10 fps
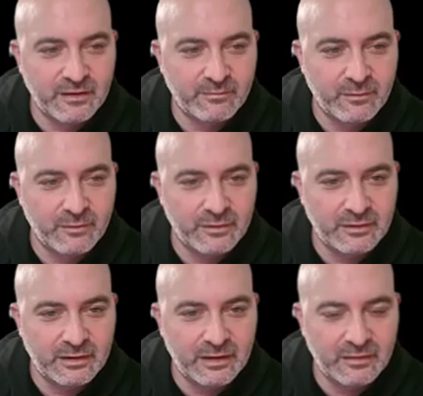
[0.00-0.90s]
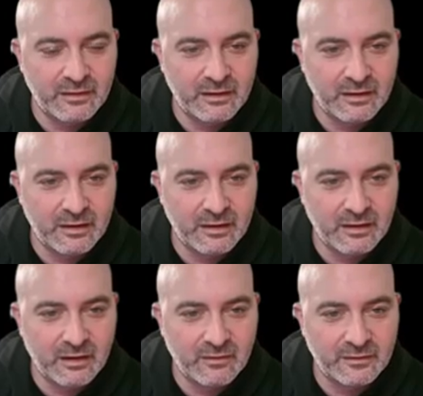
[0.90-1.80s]
tempo, and then
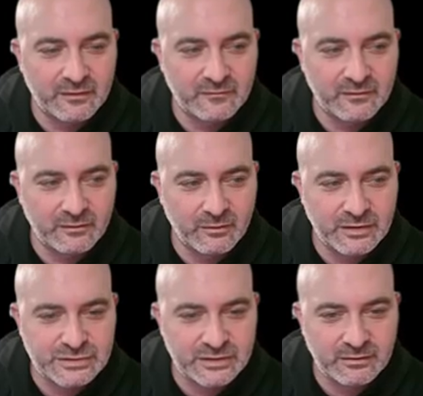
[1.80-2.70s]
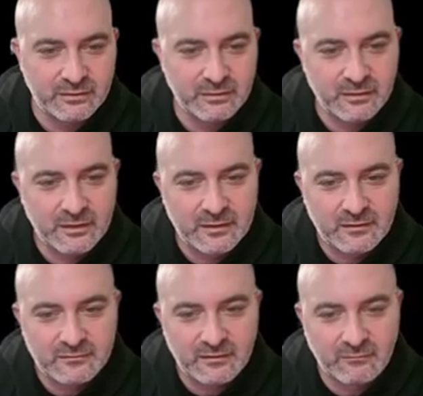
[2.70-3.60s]
on the continuation,
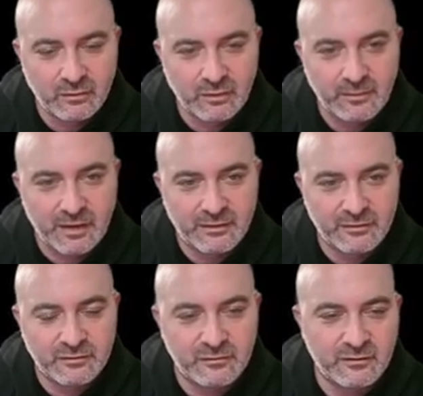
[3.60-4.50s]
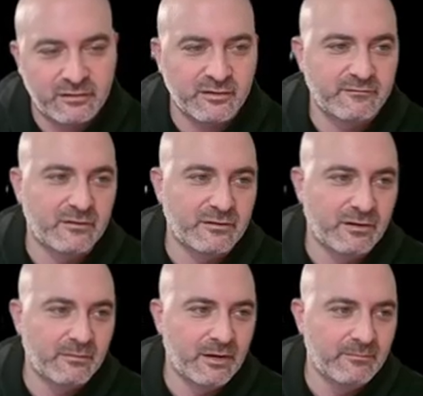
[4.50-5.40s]
Veroli manages to just lift his
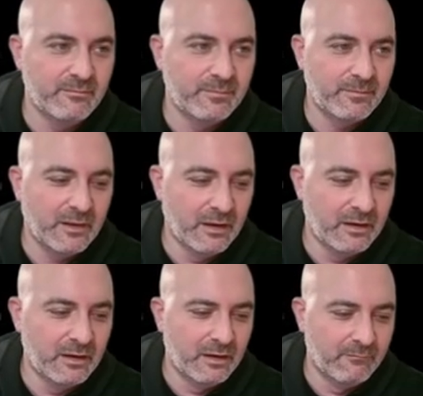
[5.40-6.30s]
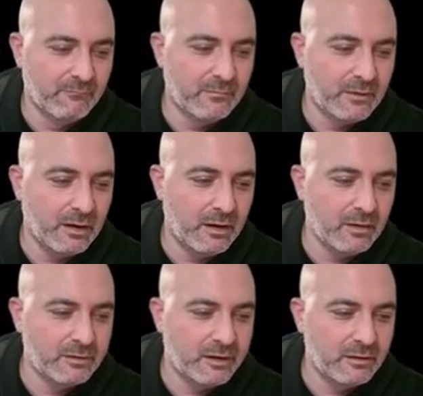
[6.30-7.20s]
arm up and hit. All
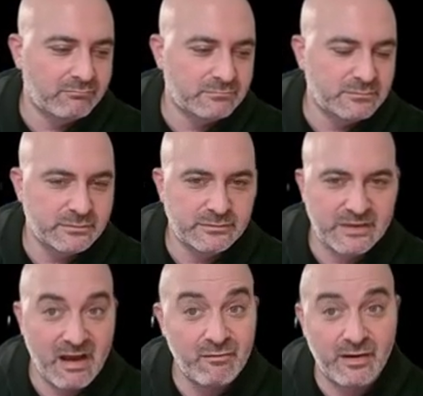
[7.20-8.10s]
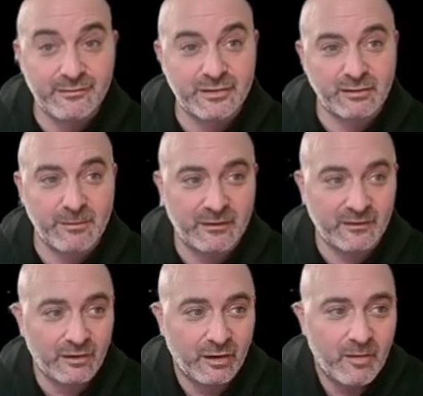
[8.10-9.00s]
in all, not what I was expecting
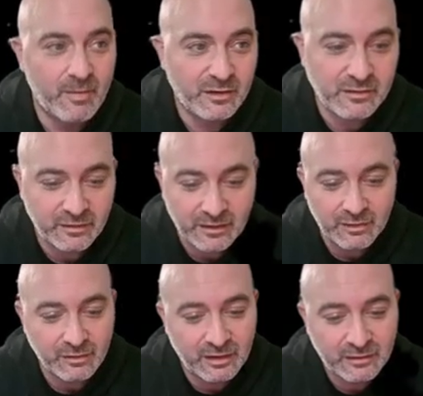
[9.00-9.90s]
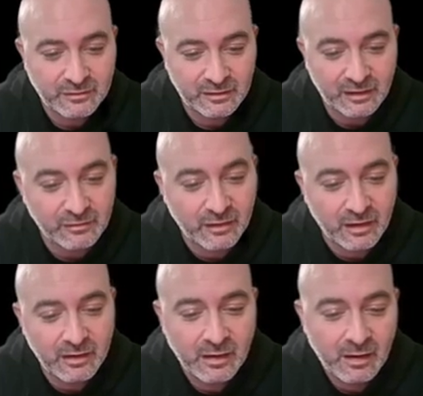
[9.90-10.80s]
at all, based on the analytics. Like I said,